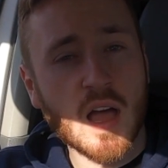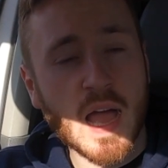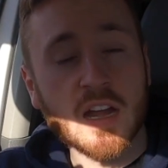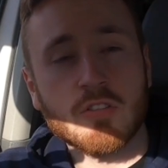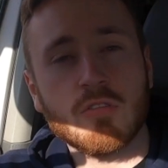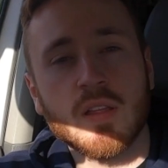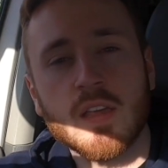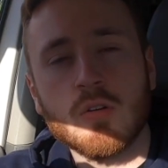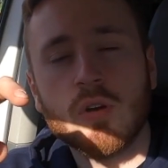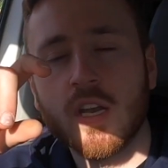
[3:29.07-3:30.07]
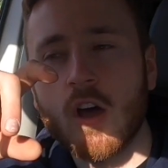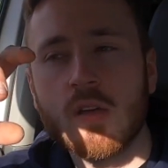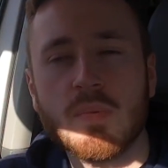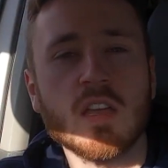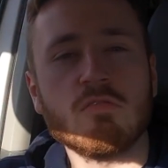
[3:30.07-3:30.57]
adequate? They call it an
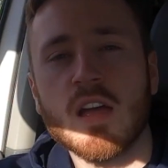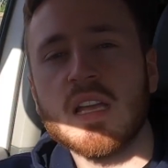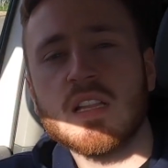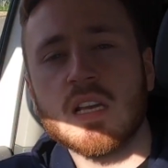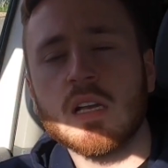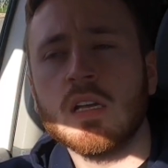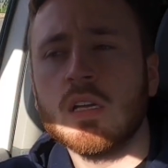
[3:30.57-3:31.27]
IP rating.